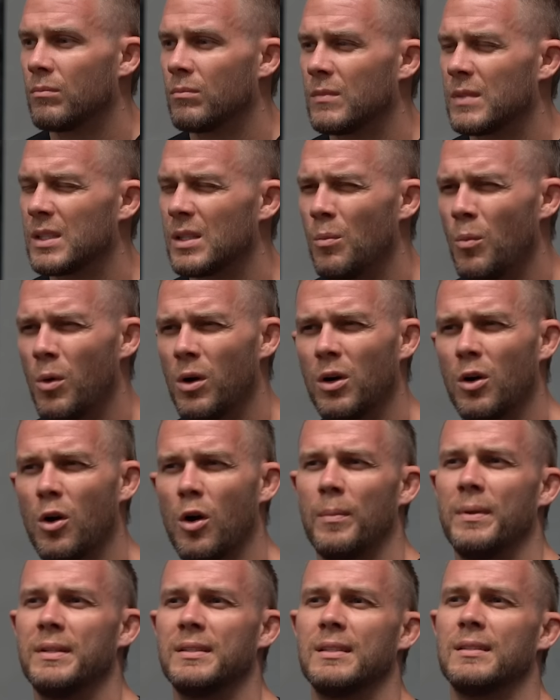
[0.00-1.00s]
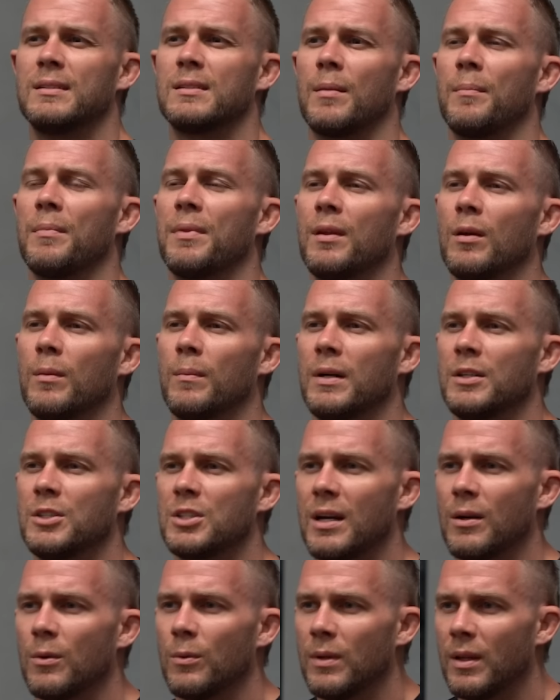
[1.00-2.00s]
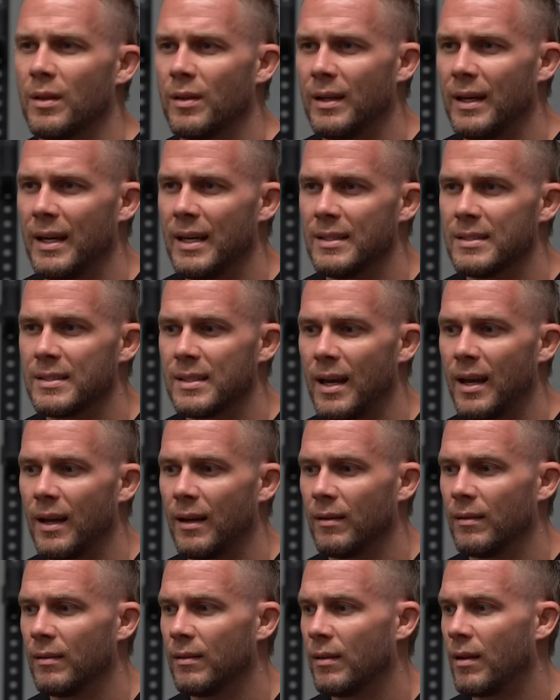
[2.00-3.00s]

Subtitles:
someone commented something on my channel the other day saying